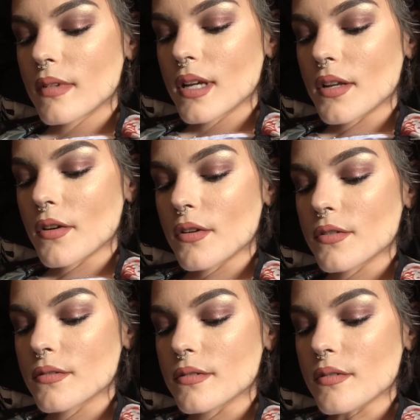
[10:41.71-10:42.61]
I
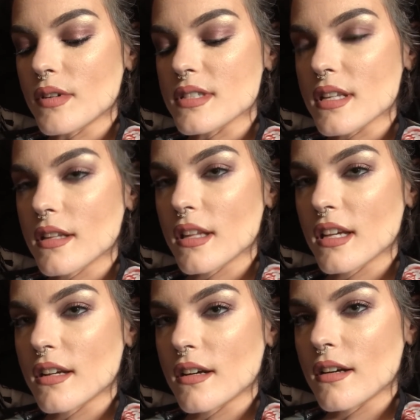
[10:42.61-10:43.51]
know it wasn't
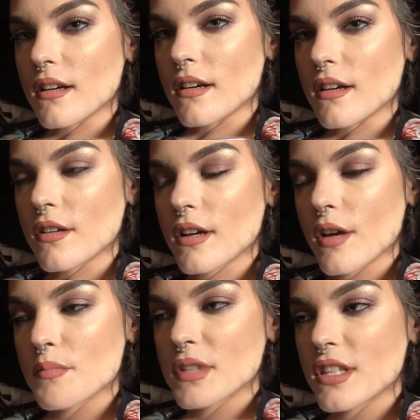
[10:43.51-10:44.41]
like a
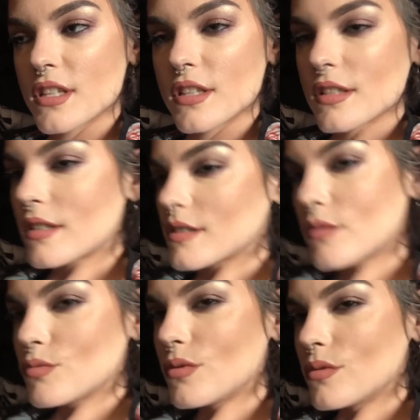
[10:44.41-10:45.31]
happy
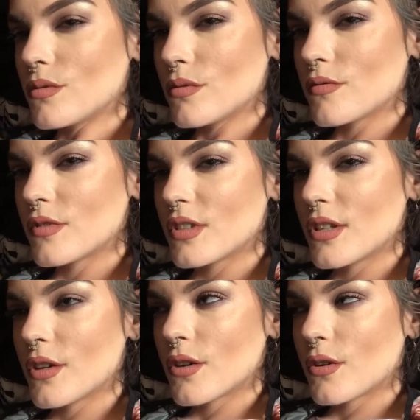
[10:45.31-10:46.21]
woohoo
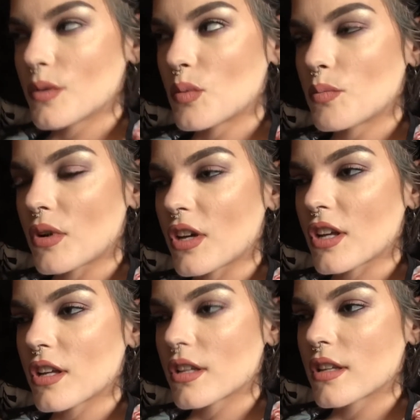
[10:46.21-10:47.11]
video,
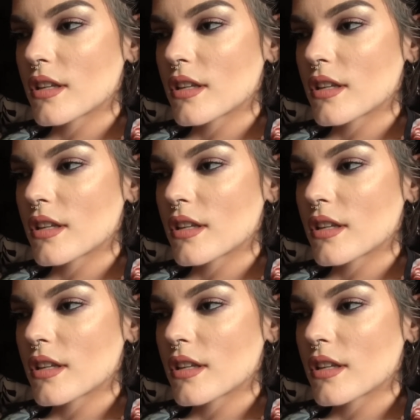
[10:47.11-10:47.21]
but